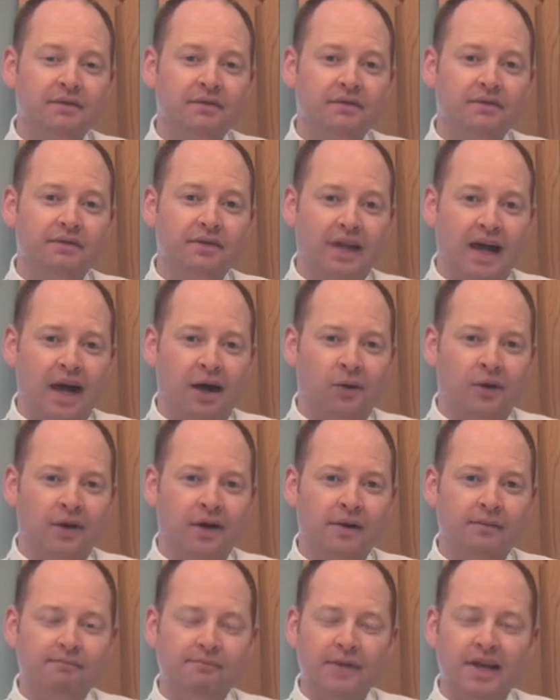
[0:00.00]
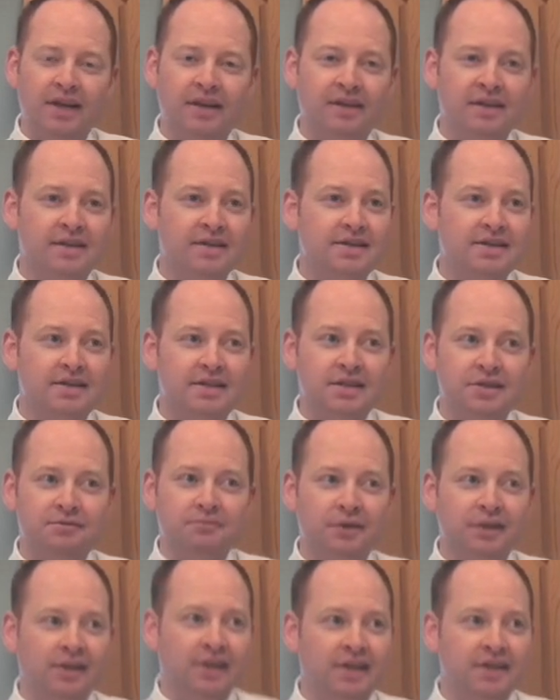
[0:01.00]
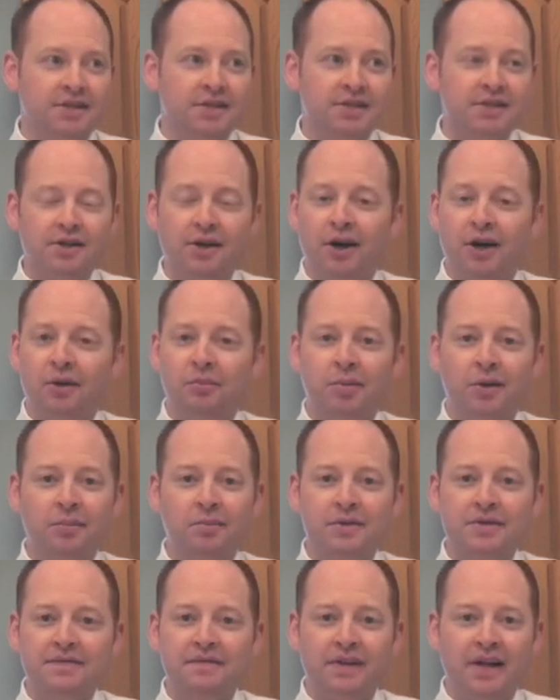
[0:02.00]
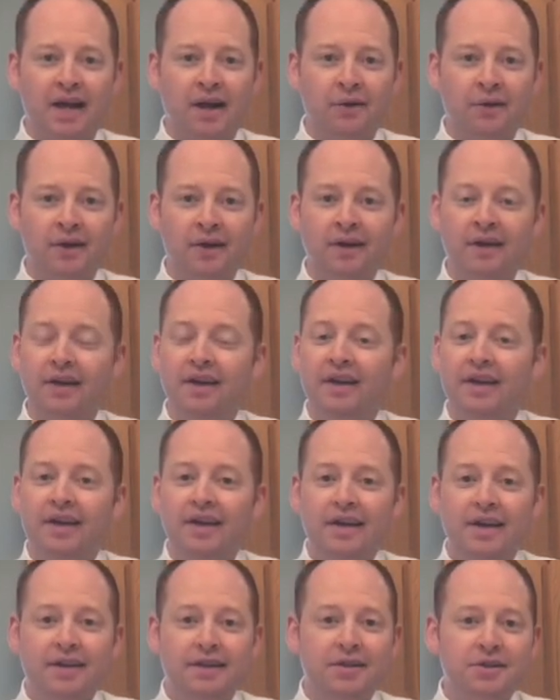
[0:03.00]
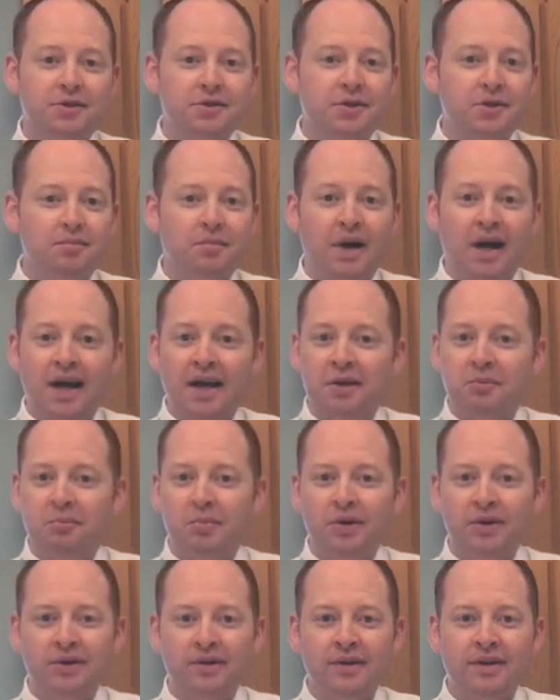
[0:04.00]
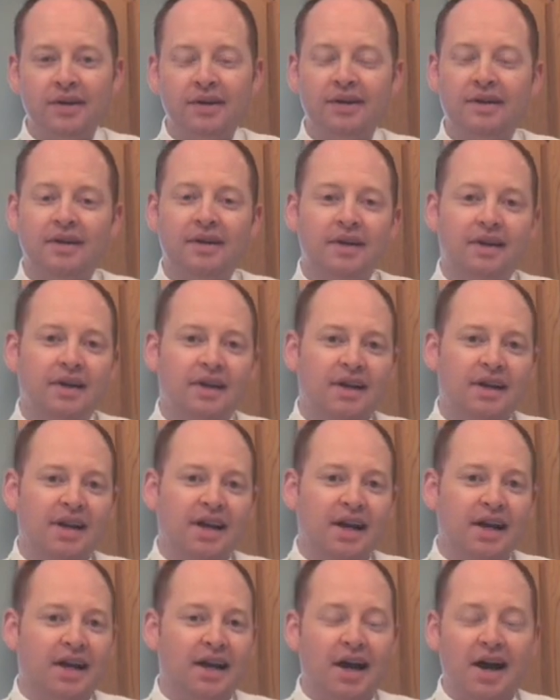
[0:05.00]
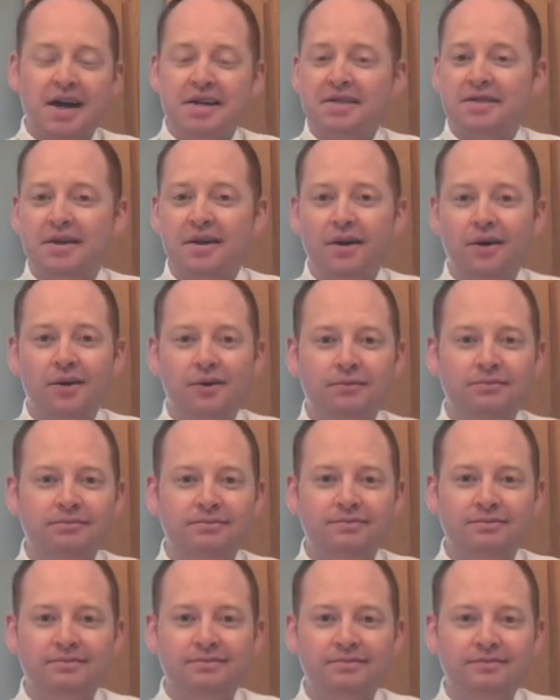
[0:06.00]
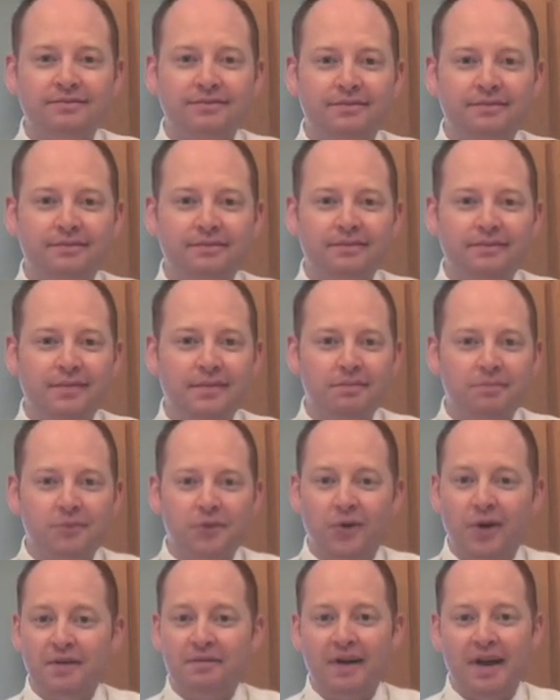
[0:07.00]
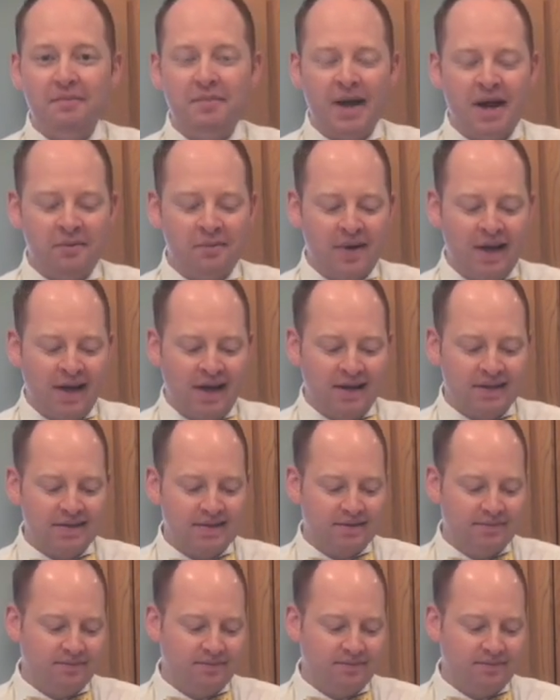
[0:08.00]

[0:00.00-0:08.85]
flour, and this is really just all-purpose flour that you can buy in bulk at Costco, 25-pound bags.